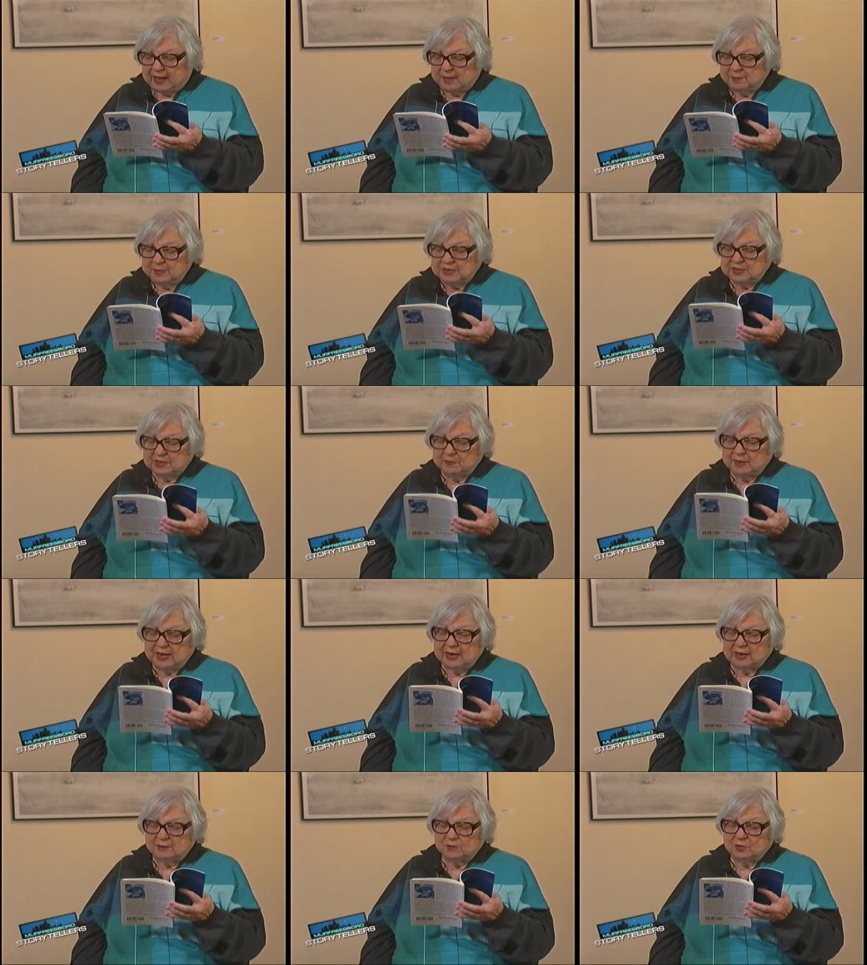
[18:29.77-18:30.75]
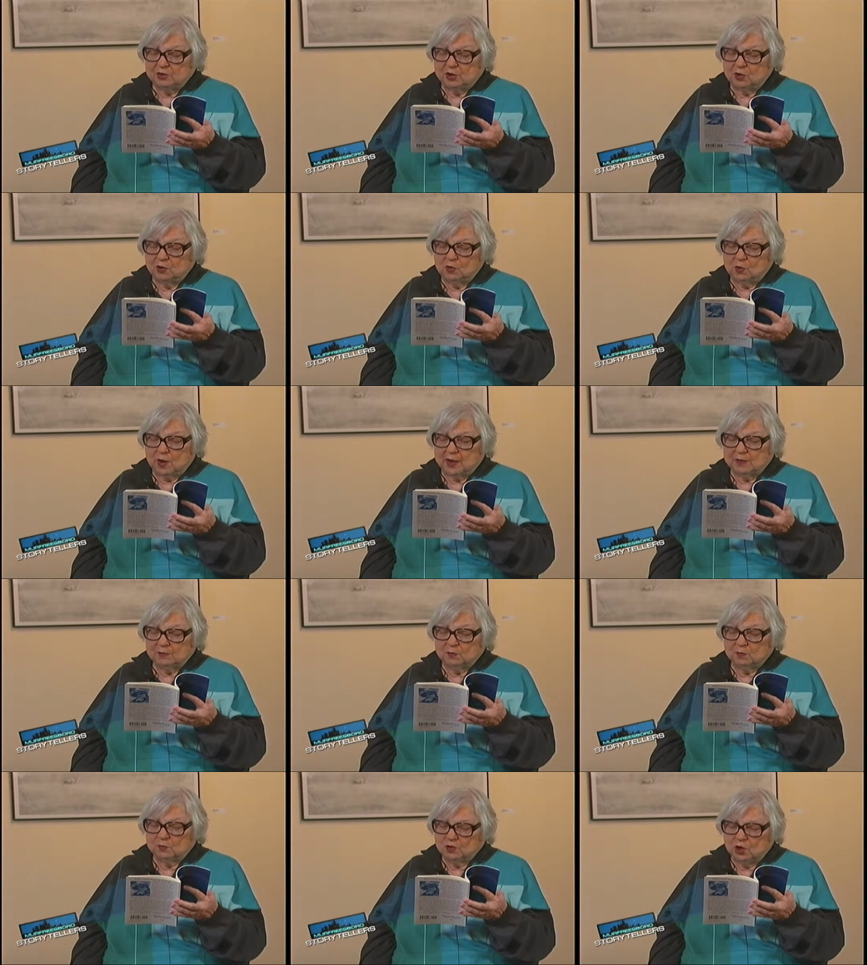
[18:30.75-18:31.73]
I miss the man with the gold,
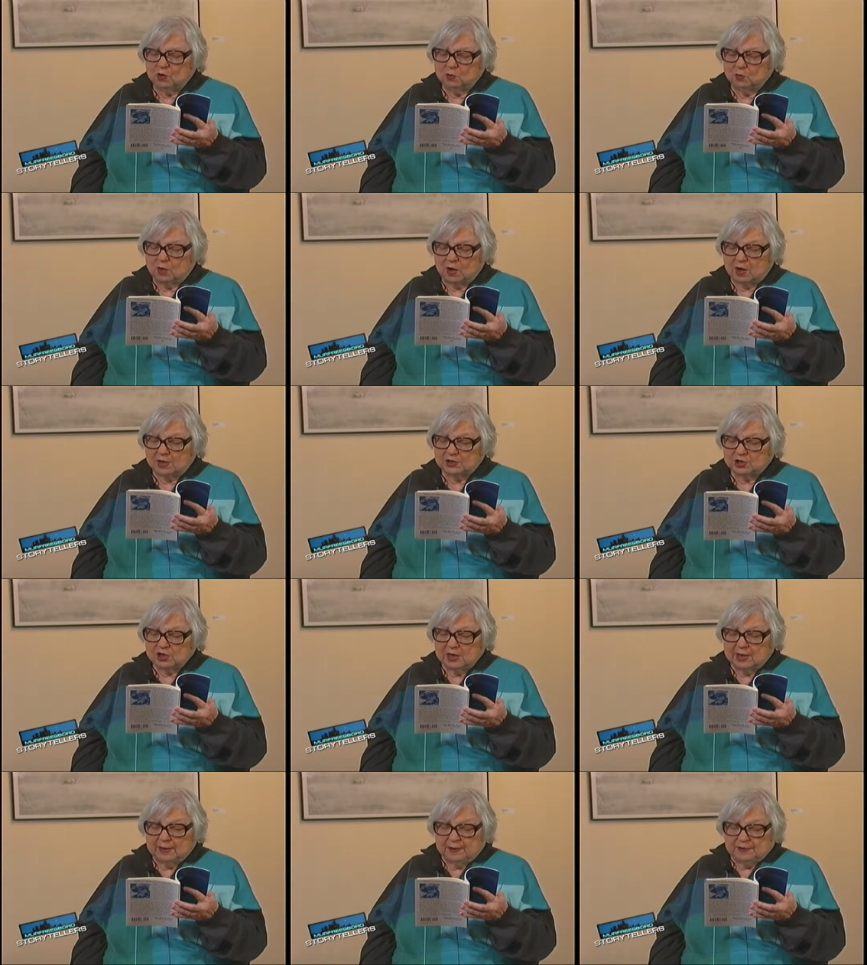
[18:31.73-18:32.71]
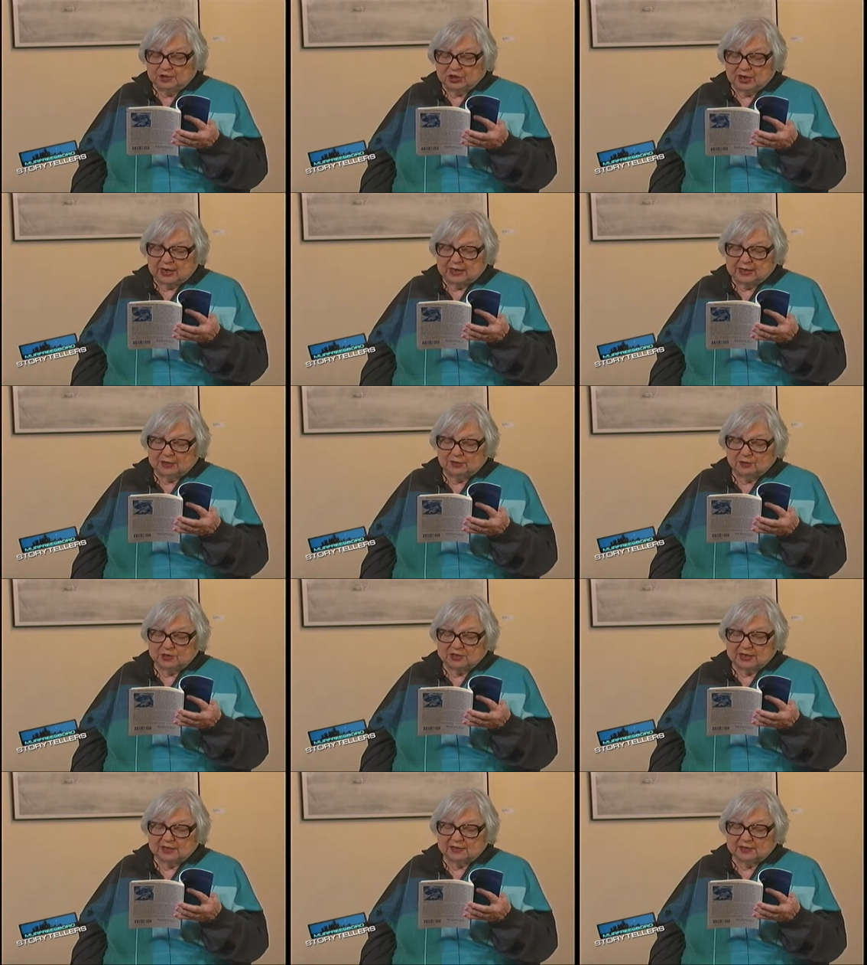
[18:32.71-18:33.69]
white, gold watch chain who
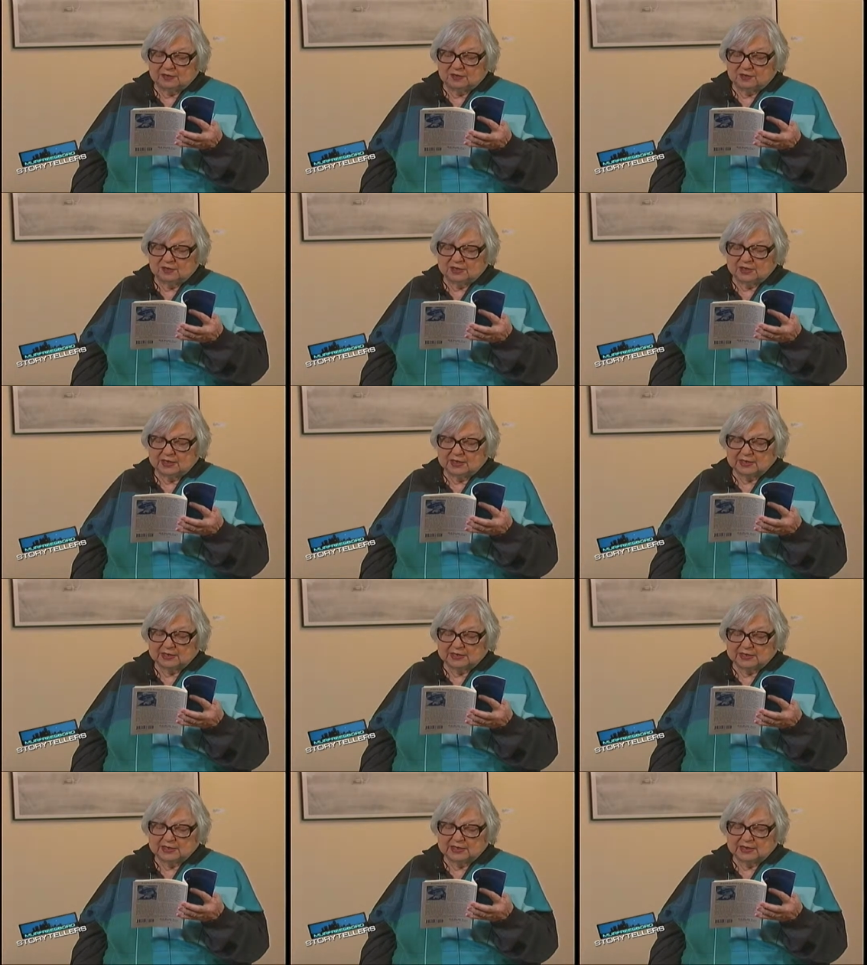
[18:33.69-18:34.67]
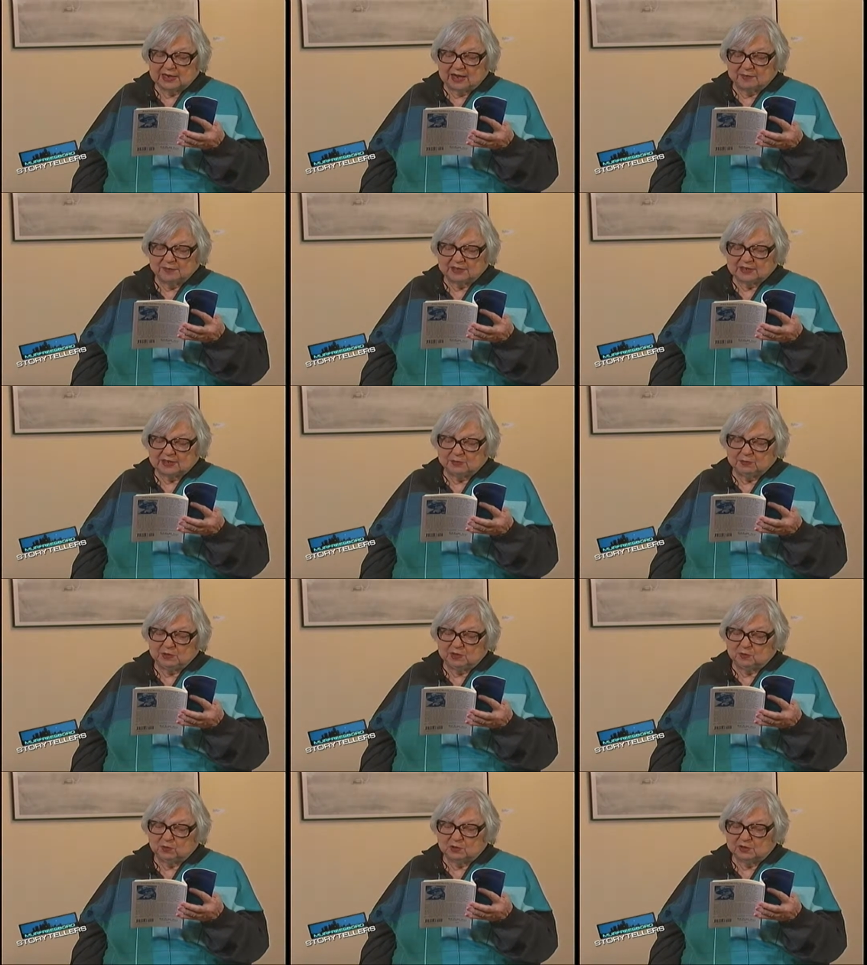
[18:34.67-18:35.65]
sat in the ticket seat. I miss the
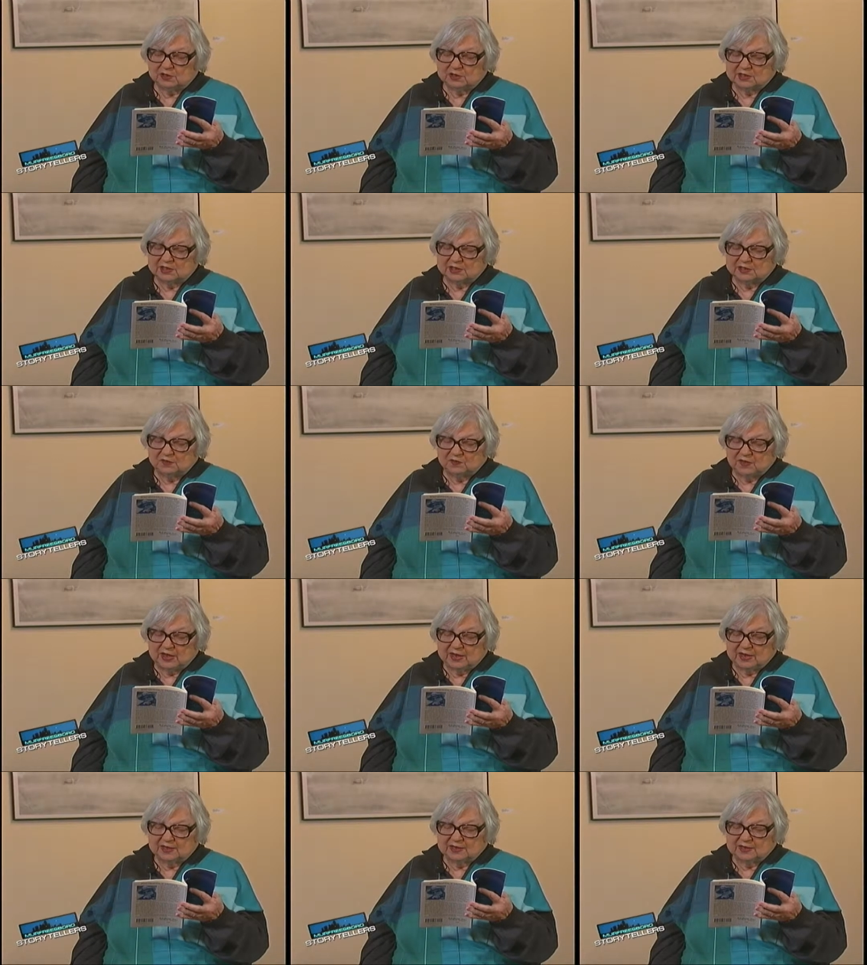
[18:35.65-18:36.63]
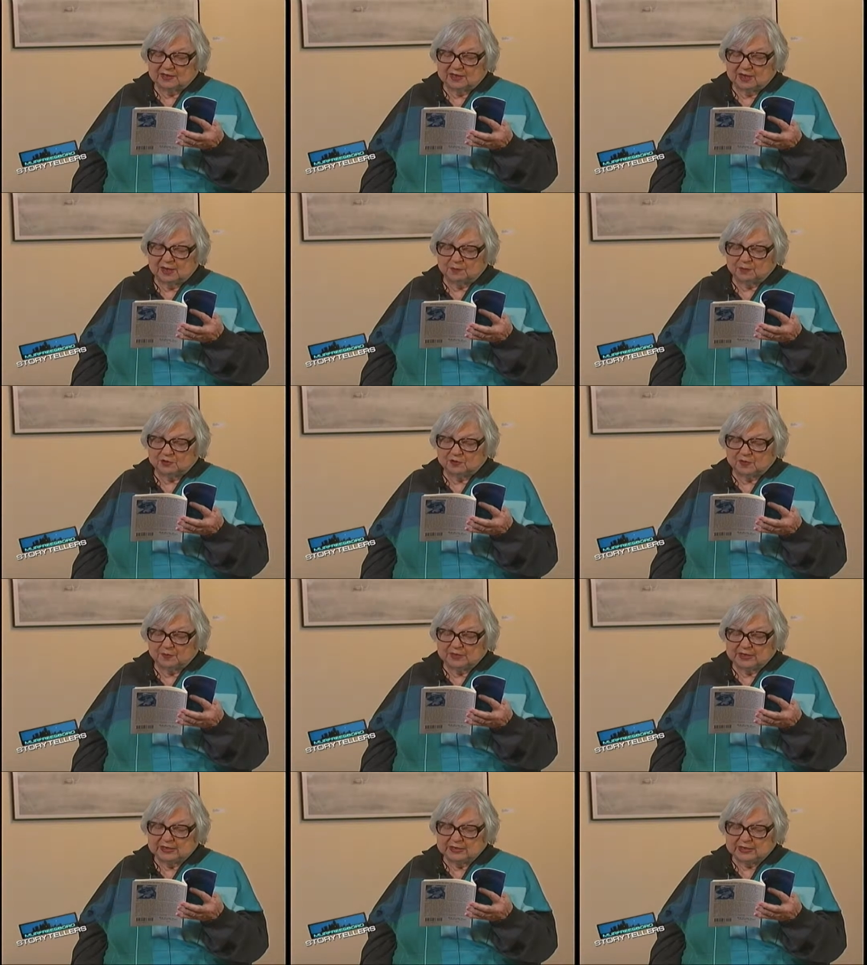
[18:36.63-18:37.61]
big wooden ceiling fans that kept us
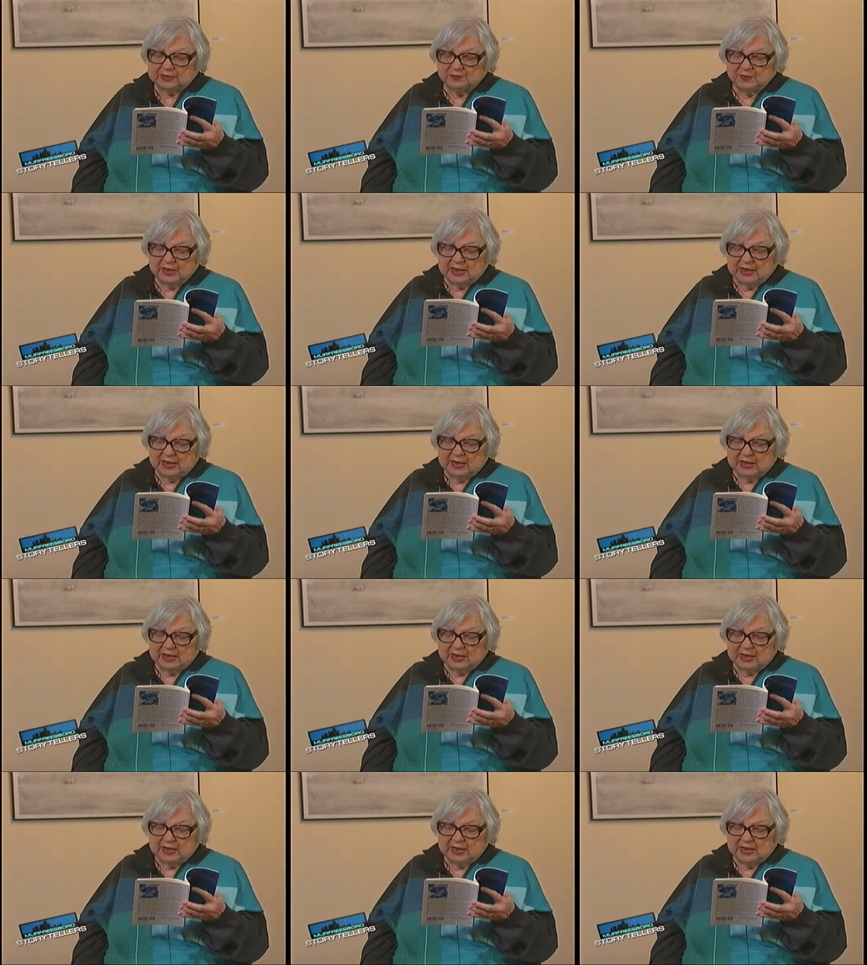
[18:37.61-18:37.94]
from the heat.